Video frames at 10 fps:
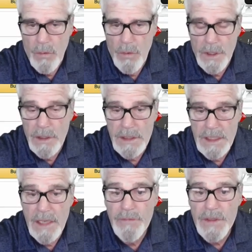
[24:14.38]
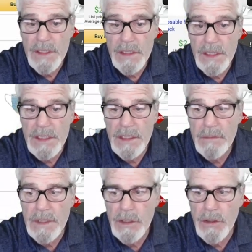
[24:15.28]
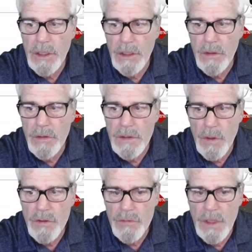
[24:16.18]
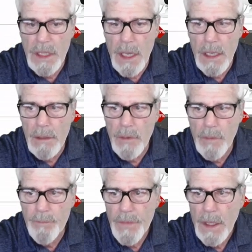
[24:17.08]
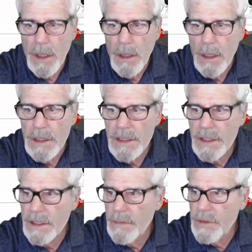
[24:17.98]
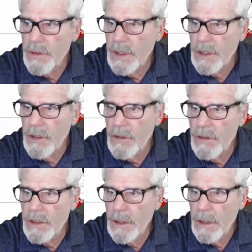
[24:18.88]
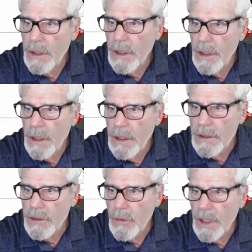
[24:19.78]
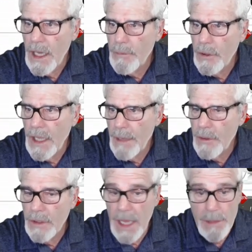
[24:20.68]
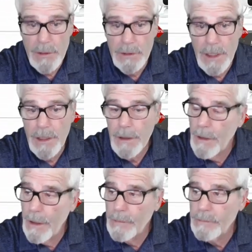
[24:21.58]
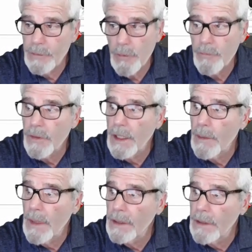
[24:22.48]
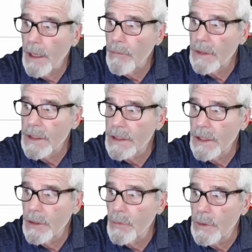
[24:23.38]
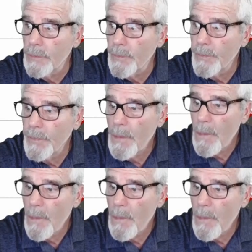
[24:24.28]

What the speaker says: one of the safest systems that you can use and most reliable systems you can use. So CamelCamel.com, don't forget about that one. It's a good one.